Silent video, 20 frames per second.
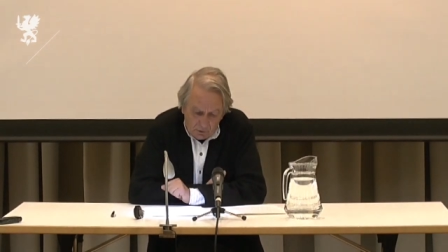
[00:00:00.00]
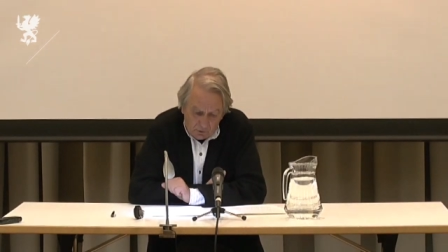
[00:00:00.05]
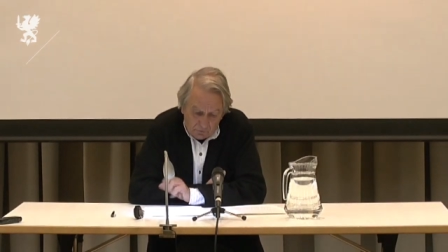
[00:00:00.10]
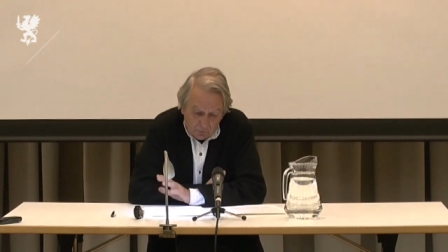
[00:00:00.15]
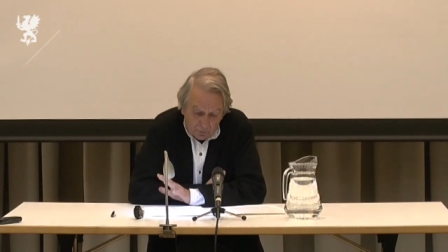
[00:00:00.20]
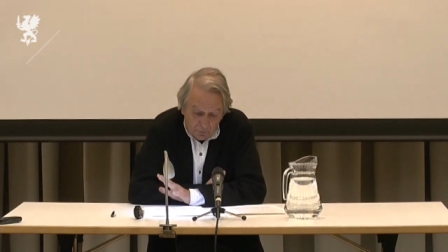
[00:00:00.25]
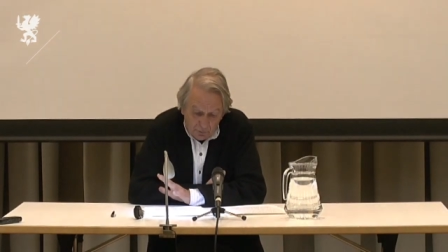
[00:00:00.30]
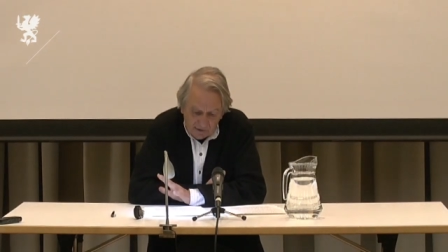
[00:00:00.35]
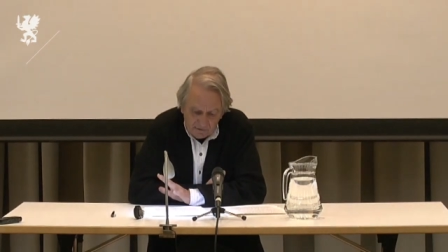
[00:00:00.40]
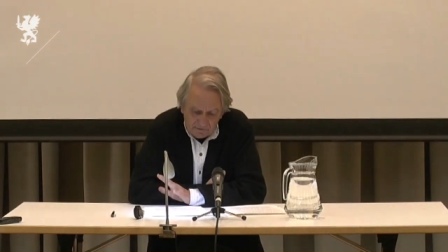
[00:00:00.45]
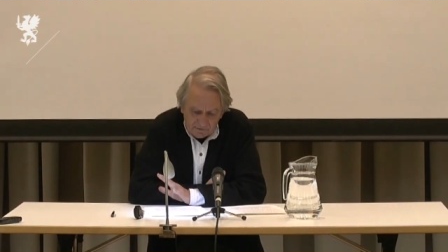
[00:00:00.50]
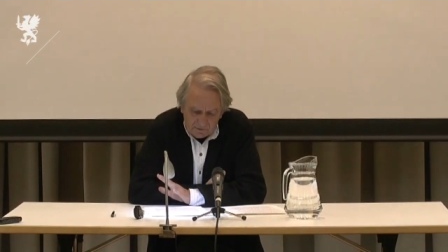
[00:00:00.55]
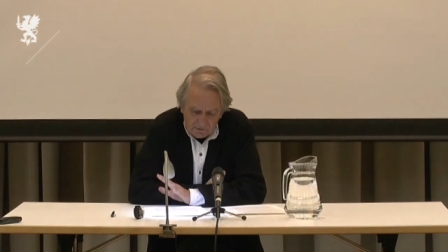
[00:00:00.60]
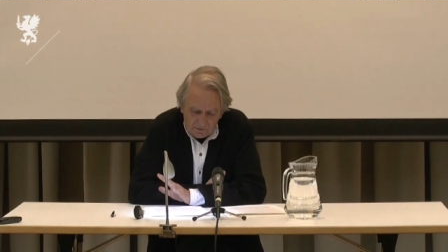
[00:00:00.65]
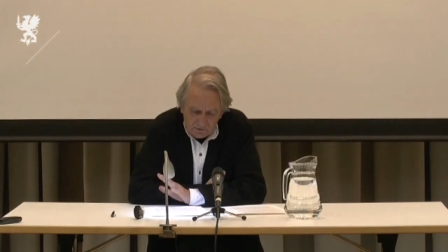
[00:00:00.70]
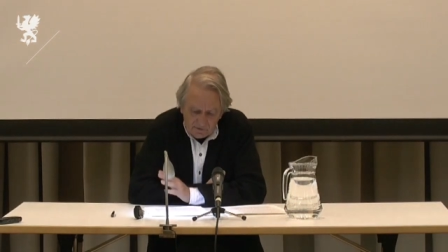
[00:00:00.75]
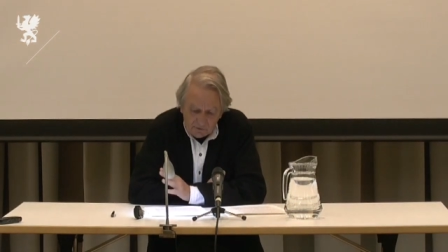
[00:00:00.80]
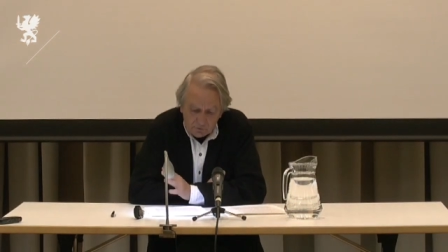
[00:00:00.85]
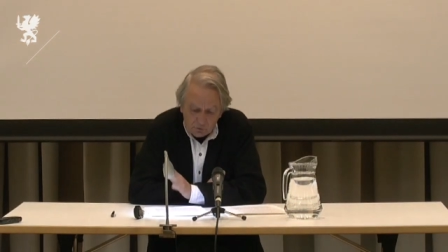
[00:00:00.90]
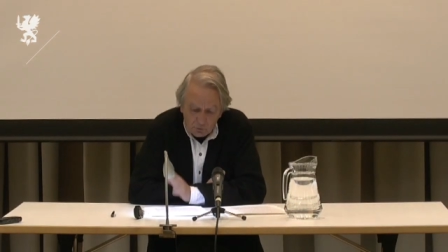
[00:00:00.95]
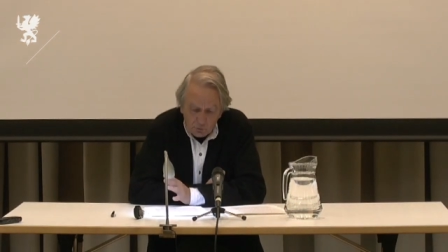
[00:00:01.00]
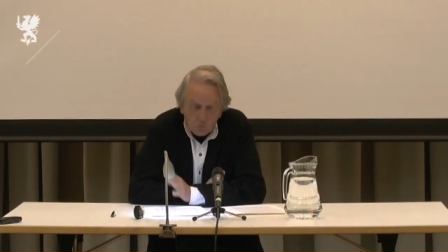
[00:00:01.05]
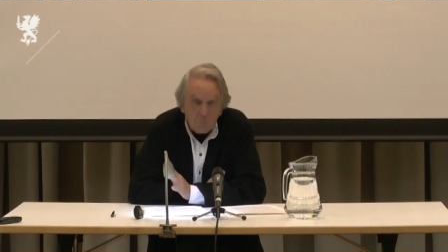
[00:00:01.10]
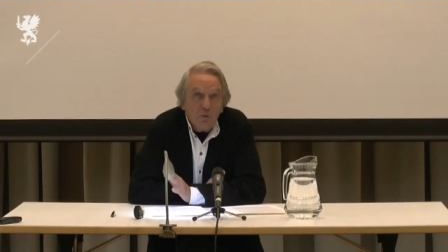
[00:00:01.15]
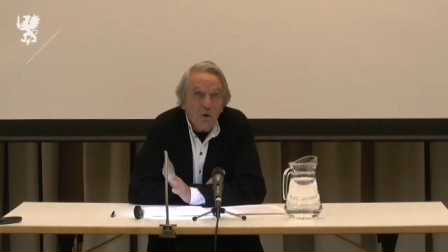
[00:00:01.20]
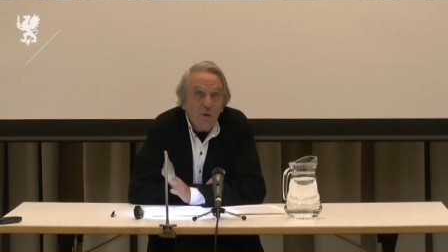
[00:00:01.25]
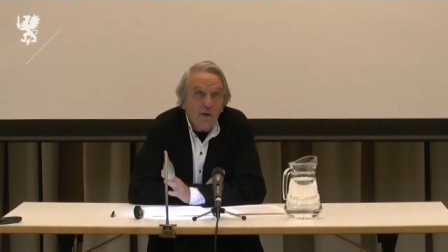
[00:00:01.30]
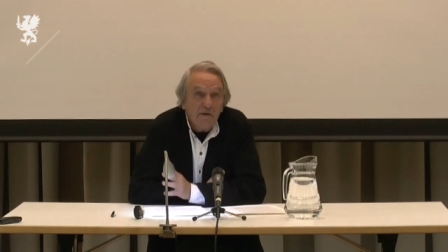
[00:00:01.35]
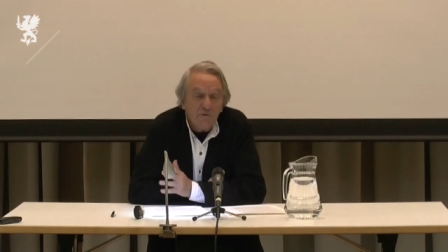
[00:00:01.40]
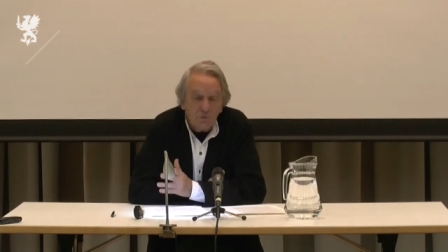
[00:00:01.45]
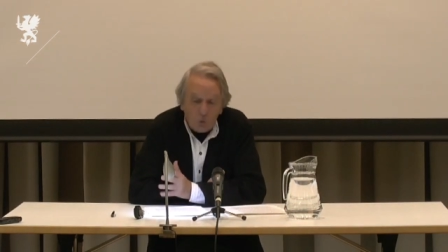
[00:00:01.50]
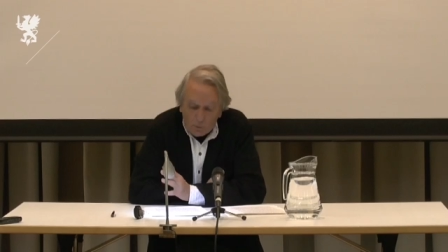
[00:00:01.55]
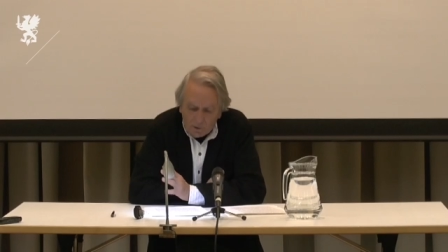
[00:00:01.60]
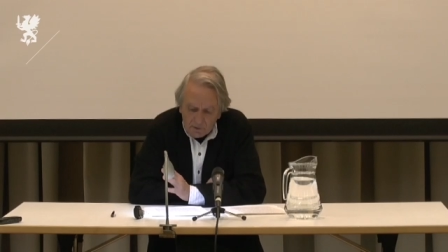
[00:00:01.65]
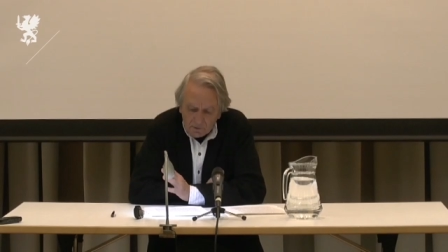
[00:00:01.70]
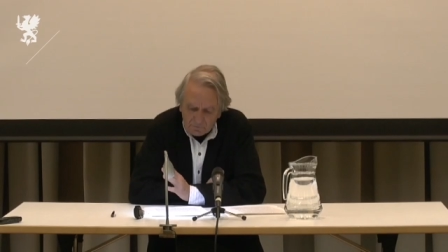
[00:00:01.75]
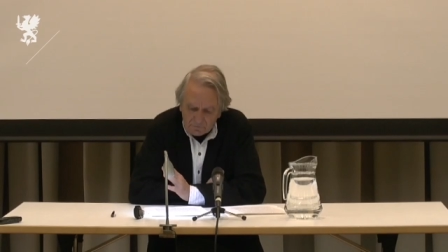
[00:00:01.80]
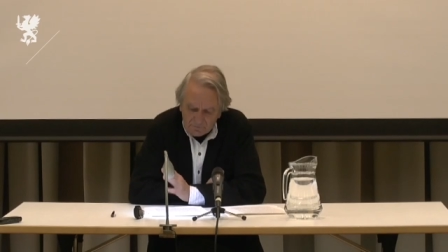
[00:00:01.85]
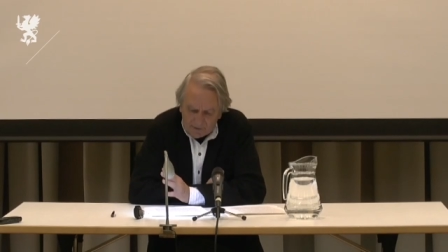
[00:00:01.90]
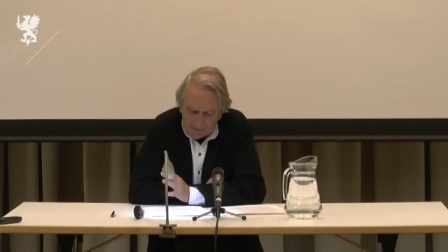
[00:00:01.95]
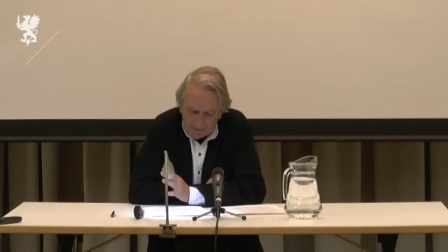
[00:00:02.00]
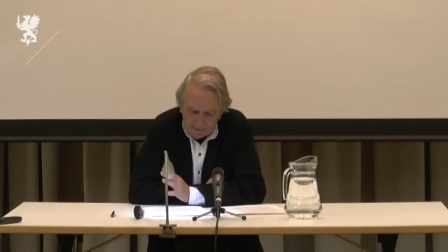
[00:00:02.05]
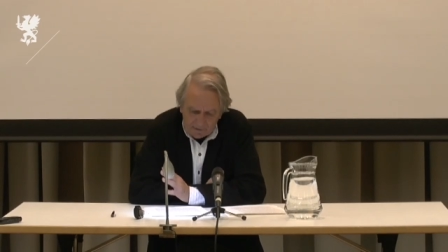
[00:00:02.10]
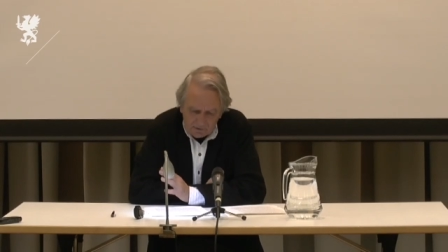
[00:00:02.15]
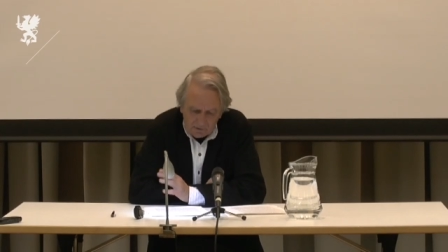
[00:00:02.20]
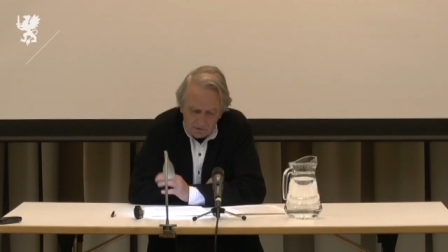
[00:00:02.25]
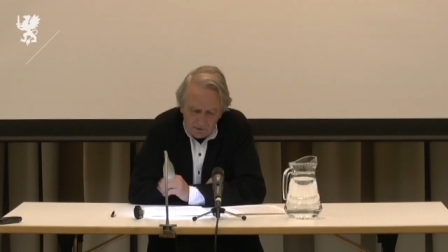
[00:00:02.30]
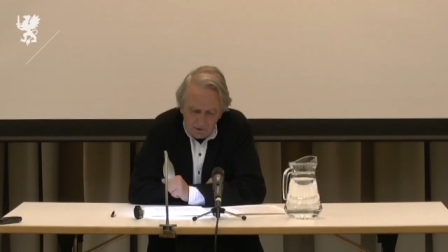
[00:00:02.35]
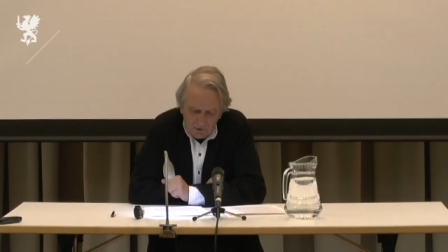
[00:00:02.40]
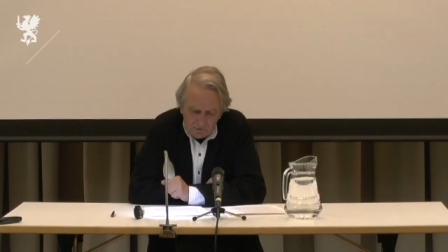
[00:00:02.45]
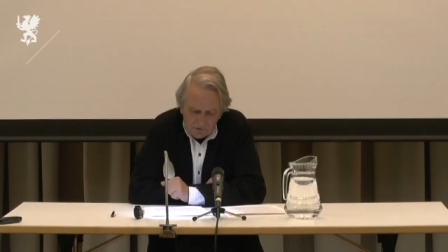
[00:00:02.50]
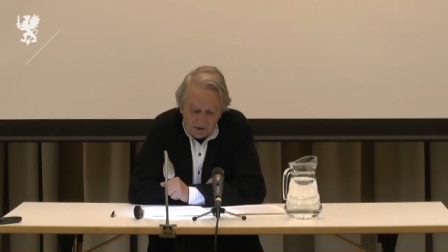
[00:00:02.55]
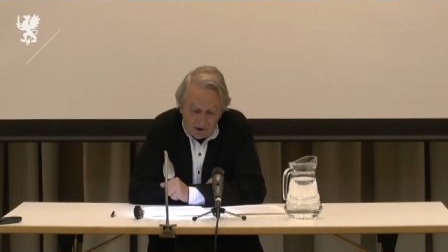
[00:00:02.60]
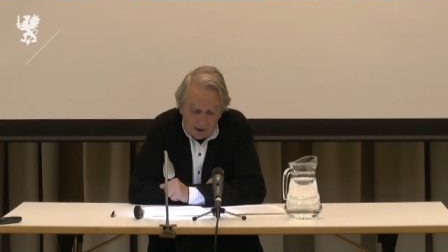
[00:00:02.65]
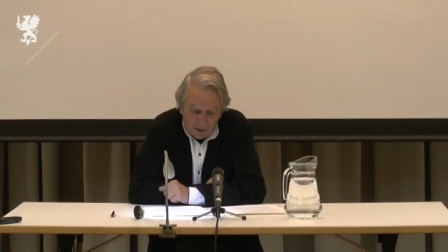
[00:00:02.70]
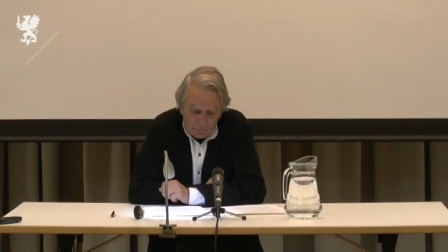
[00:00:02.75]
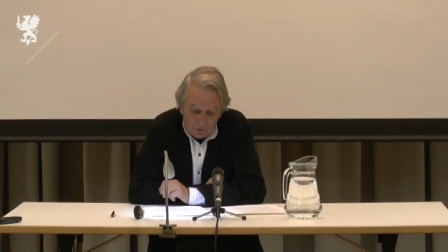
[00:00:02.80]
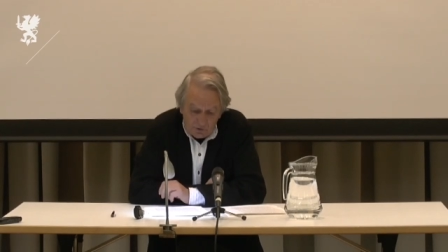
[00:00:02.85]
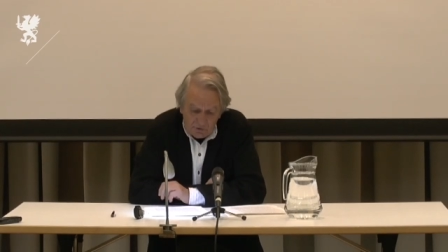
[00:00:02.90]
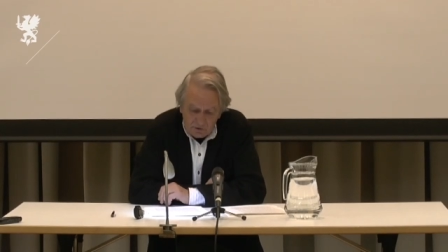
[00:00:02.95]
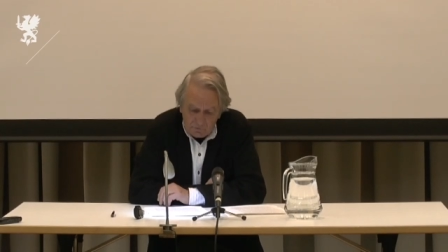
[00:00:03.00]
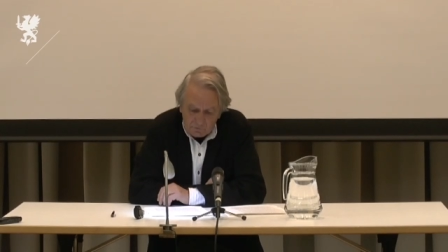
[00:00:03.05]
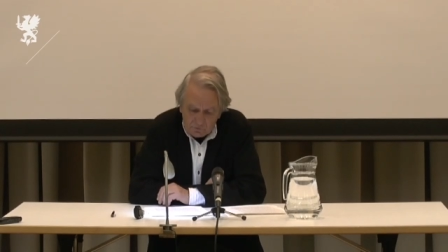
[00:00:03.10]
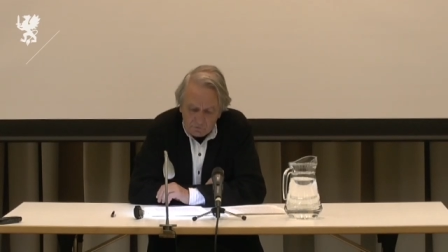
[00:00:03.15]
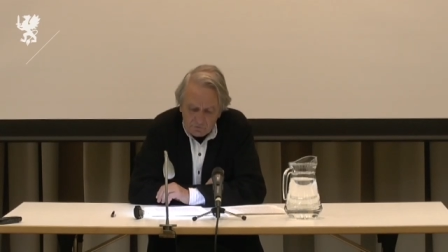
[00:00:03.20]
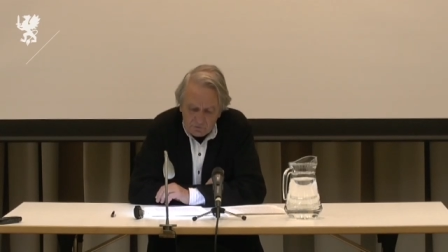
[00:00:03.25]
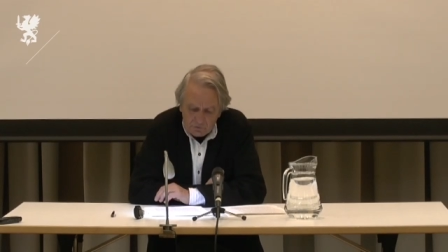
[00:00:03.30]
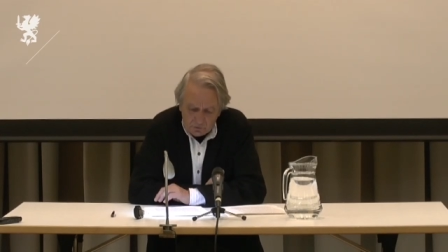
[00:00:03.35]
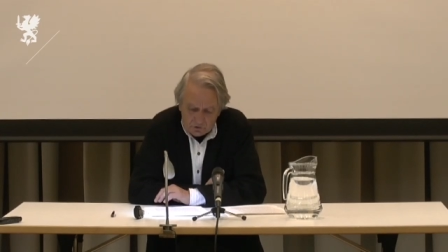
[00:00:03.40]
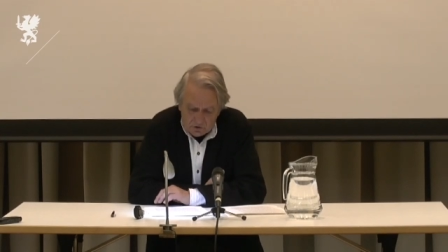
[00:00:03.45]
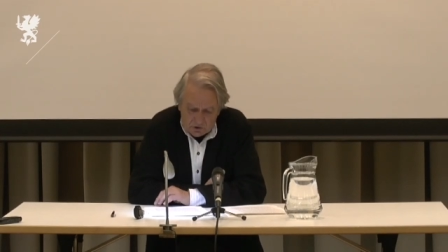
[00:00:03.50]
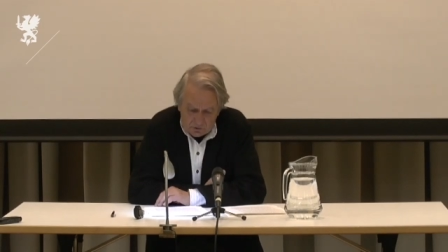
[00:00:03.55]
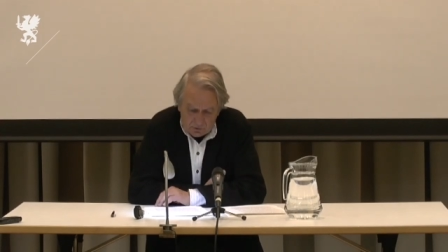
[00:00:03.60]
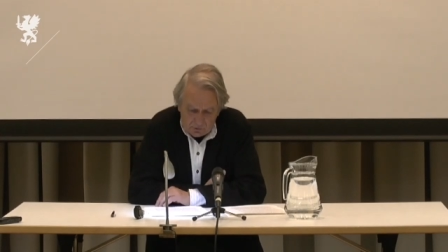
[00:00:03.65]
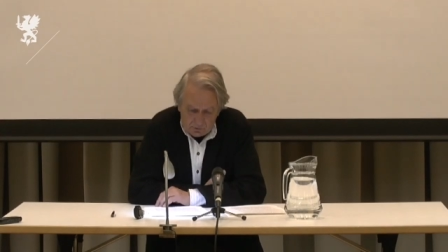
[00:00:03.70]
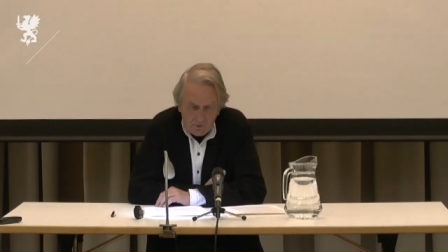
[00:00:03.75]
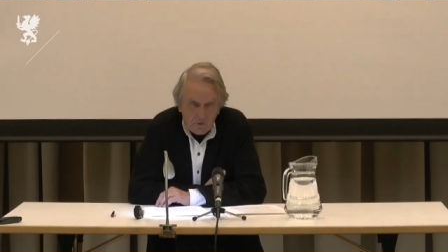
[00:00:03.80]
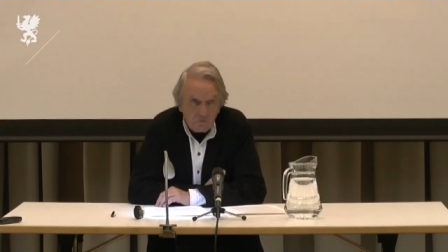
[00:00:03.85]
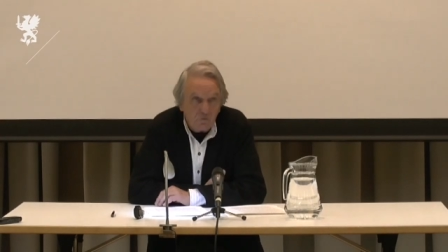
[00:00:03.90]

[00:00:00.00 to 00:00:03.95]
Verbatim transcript: of the present that the new poet will find the harmony of the future,